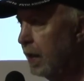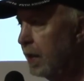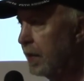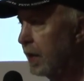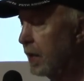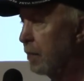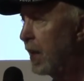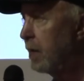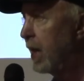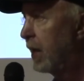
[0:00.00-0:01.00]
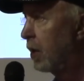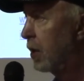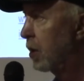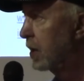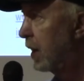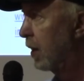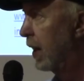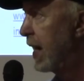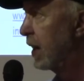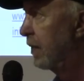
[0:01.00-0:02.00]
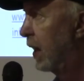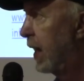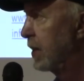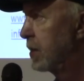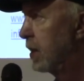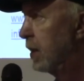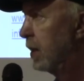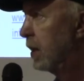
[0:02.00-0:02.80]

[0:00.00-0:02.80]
The money maker in North Carolina the last